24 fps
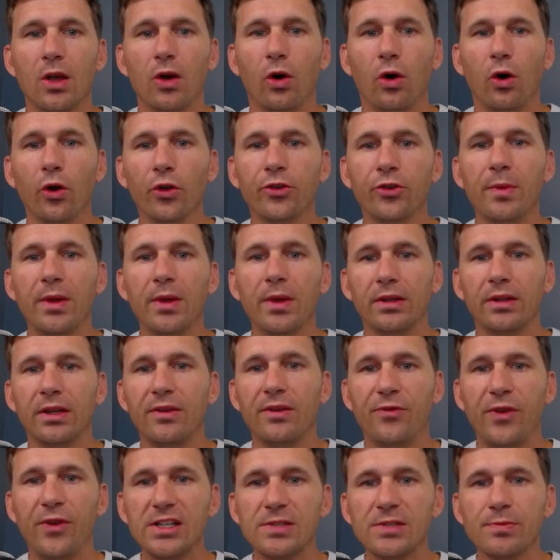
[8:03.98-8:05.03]
Ultimately,
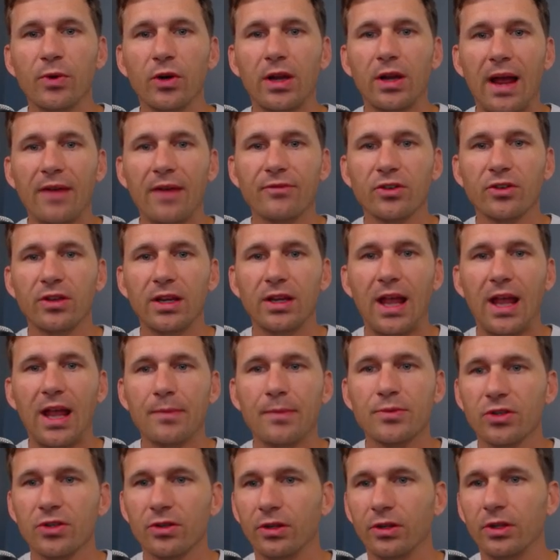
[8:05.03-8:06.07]
Facebook, after they
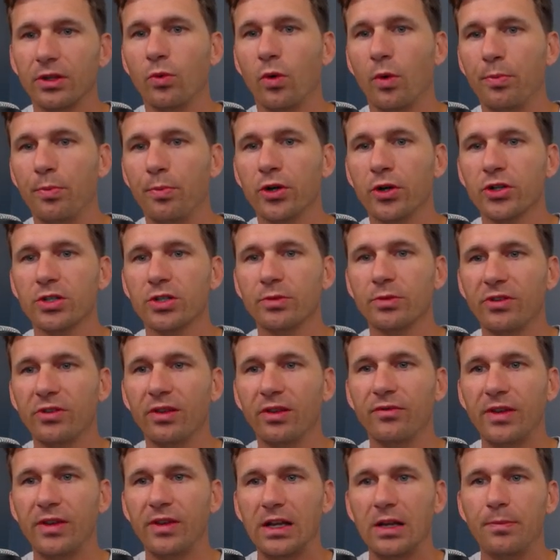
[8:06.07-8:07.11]
capture the lead, will push them to the
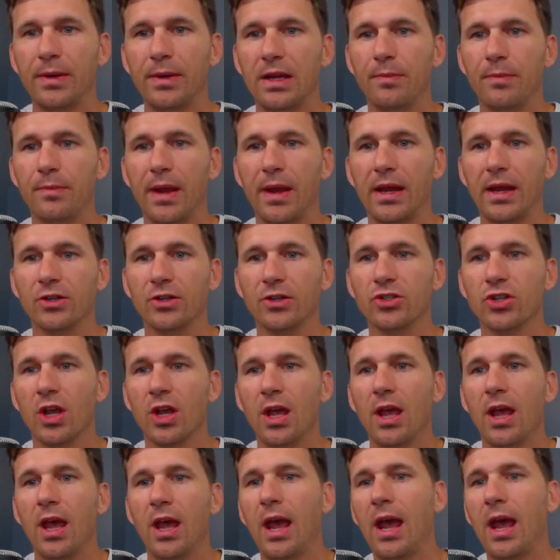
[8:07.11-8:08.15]
VDP page.
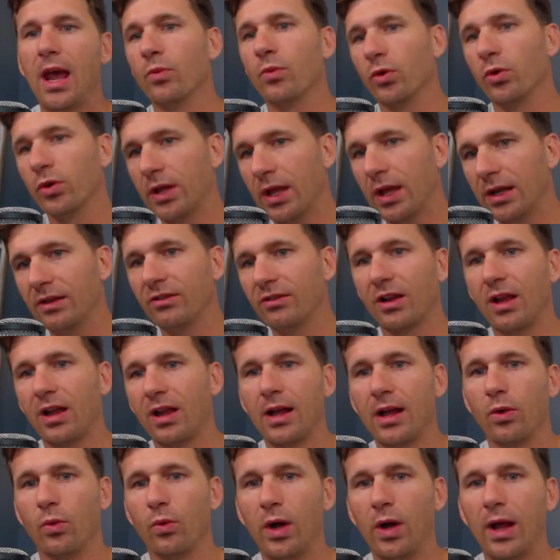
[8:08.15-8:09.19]
And we'll get into
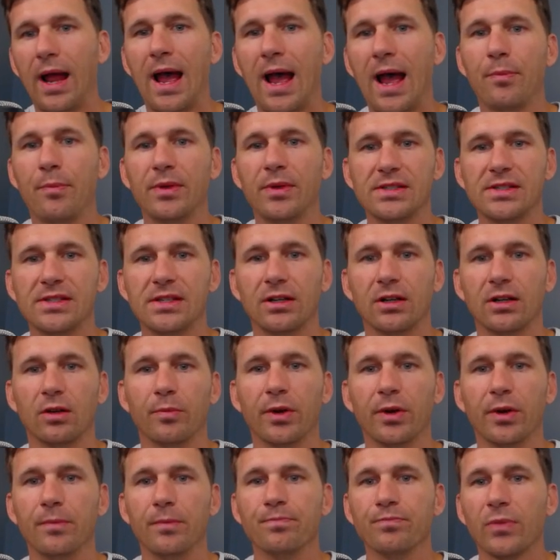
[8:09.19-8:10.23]
kind of what happens here.
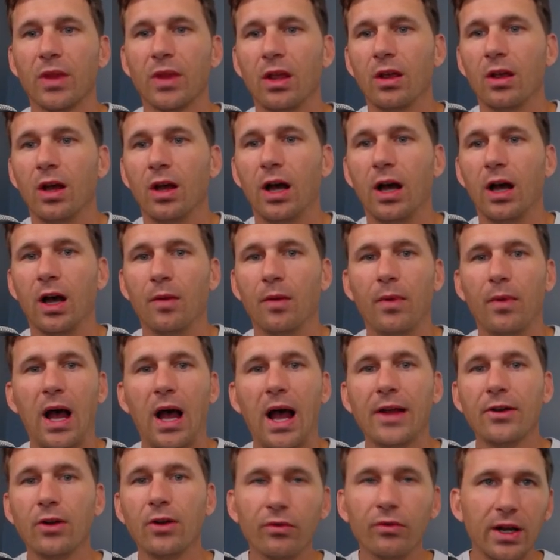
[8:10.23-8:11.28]
But
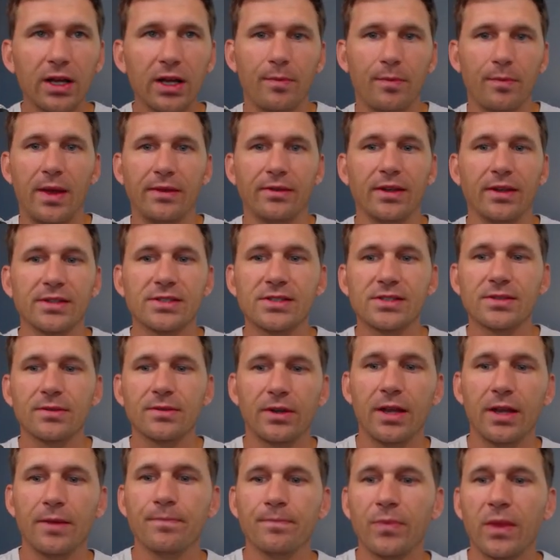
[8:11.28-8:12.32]
I don't recommend this,
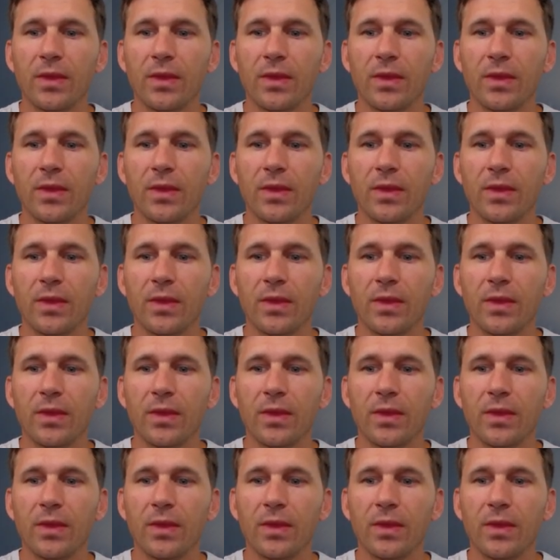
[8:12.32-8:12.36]
okay?